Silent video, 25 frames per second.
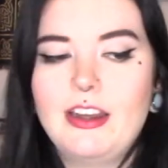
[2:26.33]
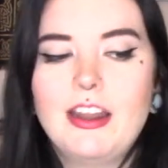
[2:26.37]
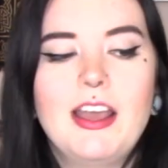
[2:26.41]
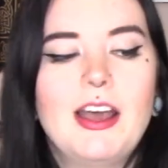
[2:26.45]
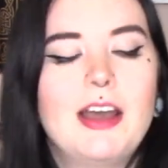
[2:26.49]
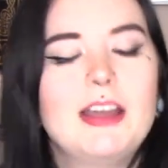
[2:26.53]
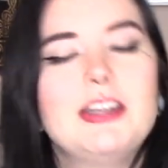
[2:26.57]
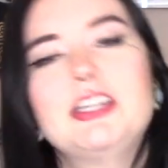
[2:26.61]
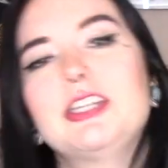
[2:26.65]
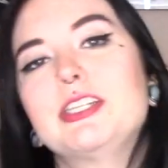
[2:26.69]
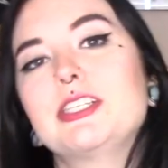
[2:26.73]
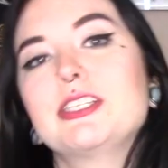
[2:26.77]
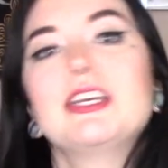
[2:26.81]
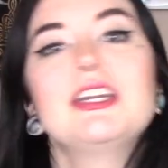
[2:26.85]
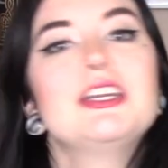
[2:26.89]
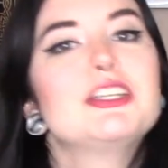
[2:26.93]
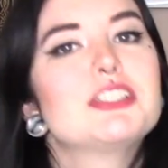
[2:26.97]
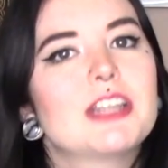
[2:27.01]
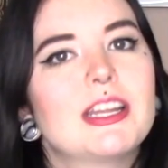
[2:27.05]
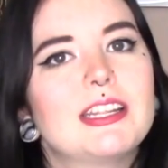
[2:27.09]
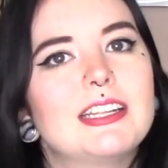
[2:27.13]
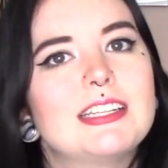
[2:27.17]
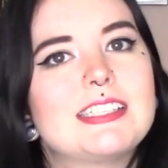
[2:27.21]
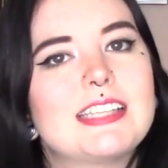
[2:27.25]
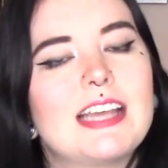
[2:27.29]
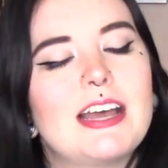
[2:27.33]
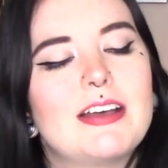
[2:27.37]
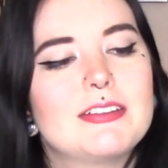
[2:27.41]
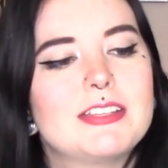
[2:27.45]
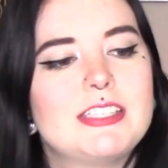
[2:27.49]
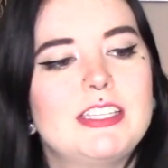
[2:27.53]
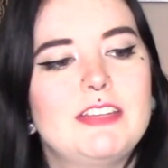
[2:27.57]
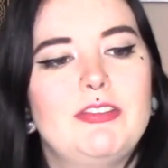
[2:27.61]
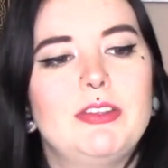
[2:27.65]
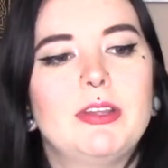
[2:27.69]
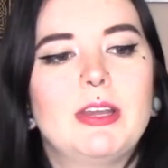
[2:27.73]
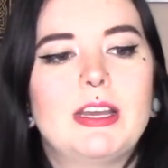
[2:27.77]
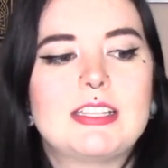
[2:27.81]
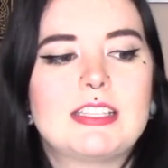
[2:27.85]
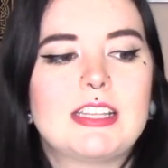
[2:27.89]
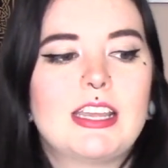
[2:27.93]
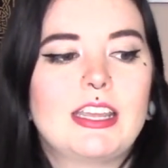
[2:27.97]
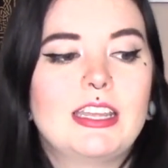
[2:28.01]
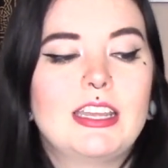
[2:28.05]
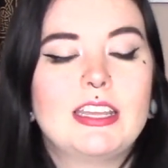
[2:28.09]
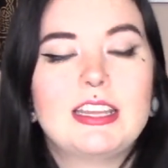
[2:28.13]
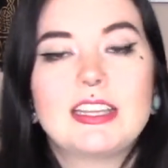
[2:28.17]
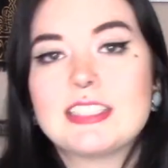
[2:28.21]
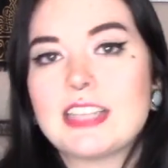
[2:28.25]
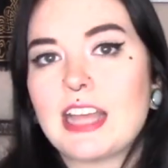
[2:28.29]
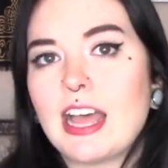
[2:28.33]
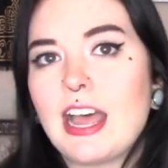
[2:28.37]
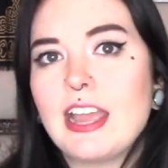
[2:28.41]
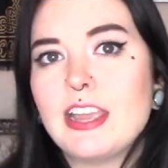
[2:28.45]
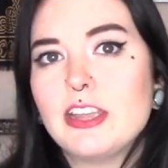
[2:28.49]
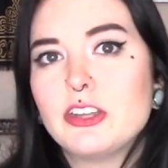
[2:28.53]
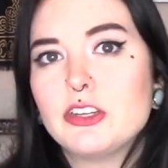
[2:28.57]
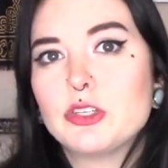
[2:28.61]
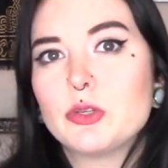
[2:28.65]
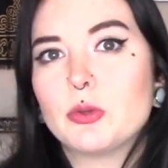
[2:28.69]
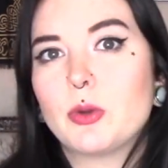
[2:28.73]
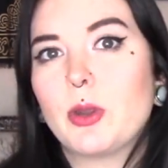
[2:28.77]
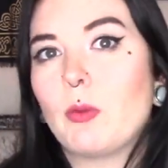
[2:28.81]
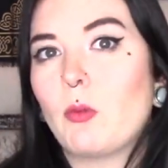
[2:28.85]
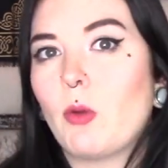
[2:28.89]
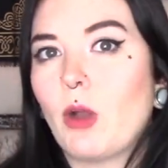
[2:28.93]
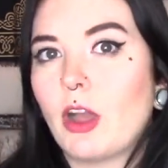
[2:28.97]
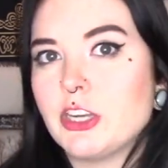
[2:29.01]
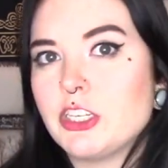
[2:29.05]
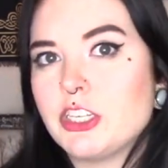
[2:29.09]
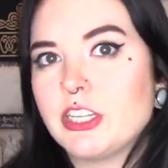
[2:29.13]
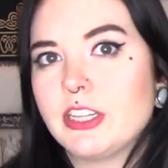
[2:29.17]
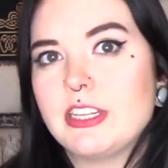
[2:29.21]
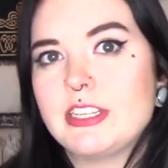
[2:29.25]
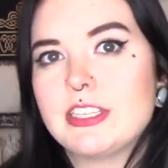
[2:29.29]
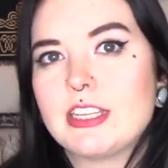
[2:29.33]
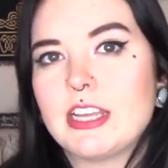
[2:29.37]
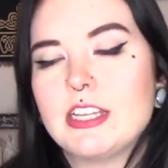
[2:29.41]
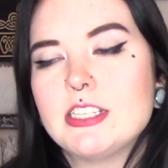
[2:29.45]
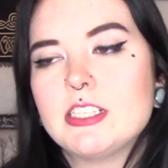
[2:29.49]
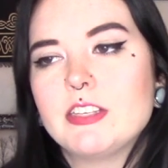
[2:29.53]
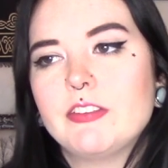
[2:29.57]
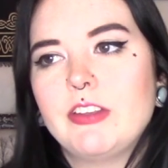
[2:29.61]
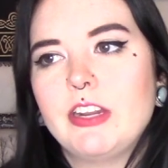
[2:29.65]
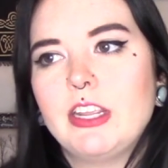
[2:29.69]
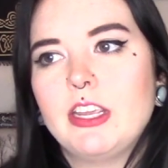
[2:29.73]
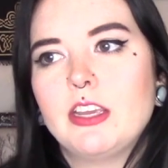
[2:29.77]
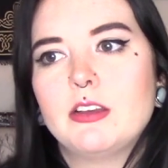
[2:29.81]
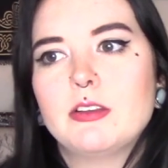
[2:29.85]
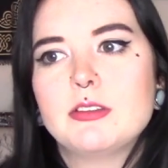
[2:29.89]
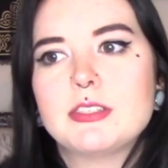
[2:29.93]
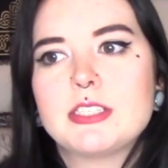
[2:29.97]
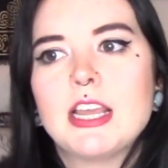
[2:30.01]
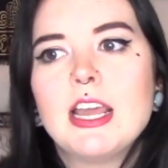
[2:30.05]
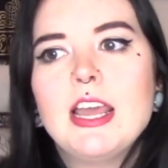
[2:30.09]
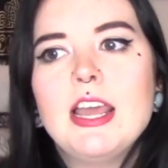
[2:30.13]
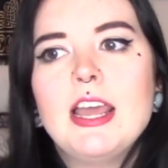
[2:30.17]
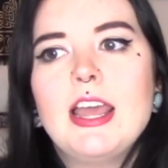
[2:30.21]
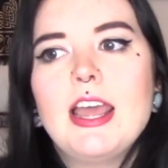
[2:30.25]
I'm just gonna try this out and see if you guys like it, because I enjoy watching these kinds of videos,